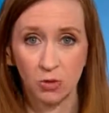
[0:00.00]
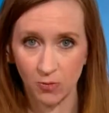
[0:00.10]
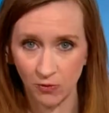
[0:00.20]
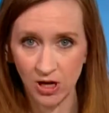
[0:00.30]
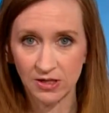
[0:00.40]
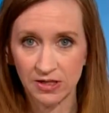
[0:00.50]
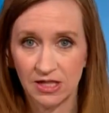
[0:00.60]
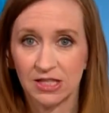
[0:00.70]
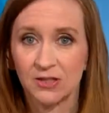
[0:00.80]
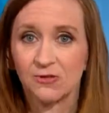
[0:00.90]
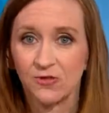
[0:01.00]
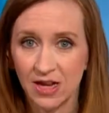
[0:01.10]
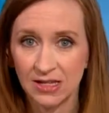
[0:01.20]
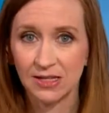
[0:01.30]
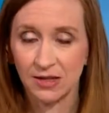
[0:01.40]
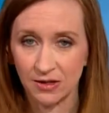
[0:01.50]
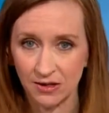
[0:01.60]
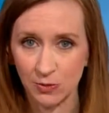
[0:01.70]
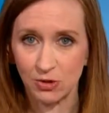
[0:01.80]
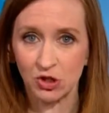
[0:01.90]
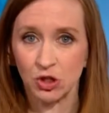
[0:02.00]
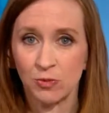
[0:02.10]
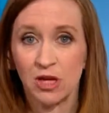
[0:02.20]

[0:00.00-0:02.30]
Pope Francis defended this bishop,